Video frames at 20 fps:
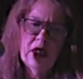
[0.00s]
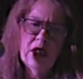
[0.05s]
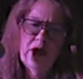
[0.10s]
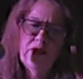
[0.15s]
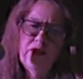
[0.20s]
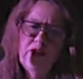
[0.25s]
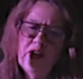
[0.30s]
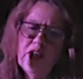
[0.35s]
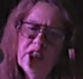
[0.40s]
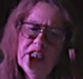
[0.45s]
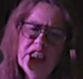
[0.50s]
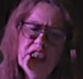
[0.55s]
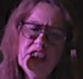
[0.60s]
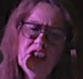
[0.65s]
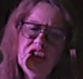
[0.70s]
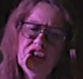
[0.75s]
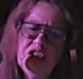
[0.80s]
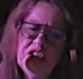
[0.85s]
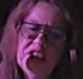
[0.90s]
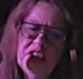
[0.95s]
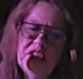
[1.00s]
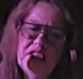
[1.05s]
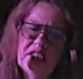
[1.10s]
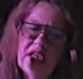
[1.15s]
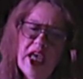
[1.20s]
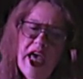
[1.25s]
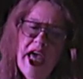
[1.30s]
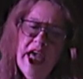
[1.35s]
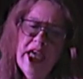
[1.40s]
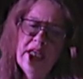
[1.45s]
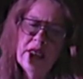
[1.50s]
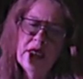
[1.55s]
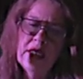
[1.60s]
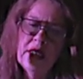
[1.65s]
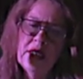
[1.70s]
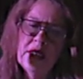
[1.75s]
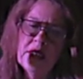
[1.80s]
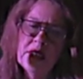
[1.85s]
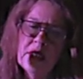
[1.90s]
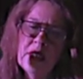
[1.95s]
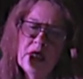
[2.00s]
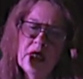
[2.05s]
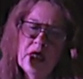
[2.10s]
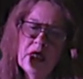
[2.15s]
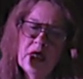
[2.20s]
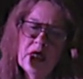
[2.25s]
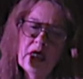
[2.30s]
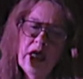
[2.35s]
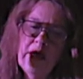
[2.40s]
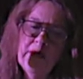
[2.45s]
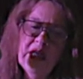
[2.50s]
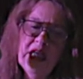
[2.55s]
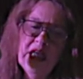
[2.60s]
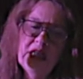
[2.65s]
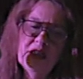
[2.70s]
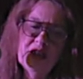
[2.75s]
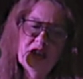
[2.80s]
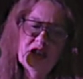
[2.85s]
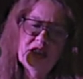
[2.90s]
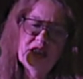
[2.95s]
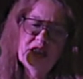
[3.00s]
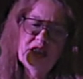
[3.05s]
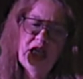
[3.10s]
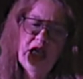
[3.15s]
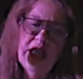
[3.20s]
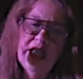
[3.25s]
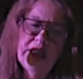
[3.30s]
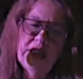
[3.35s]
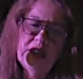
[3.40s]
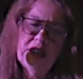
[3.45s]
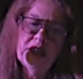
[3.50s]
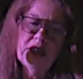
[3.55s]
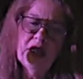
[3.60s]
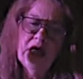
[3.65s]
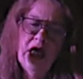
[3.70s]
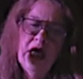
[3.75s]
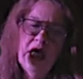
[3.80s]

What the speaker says: The voyage's end coming into sight,